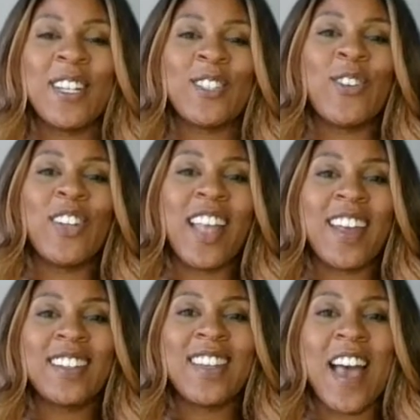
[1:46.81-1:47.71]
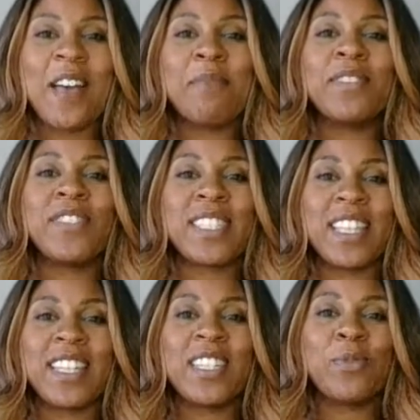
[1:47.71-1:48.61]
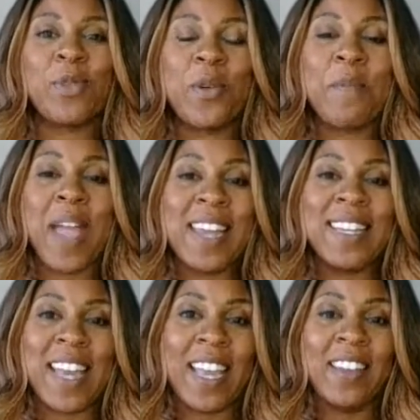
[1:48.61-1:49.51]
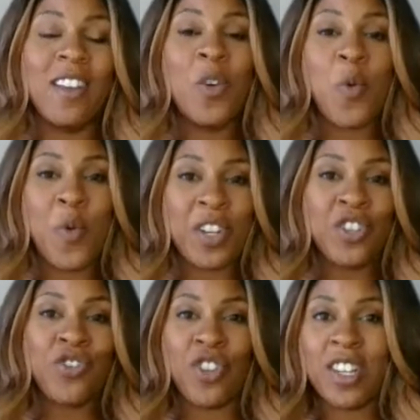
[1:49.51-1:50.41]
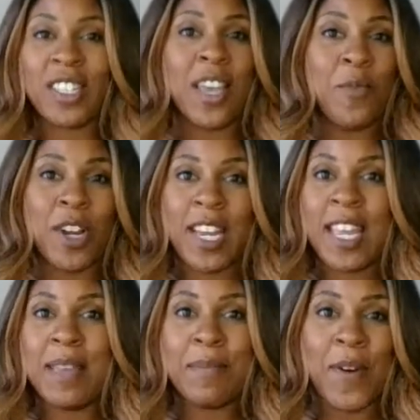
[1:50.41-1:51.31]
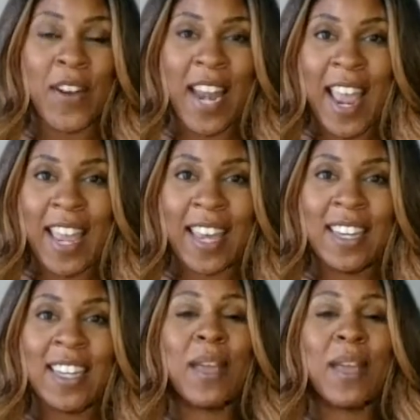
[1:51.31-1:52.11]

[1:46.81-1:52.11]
So a lot of times facilities will mandate which drugs they want to keep on hand,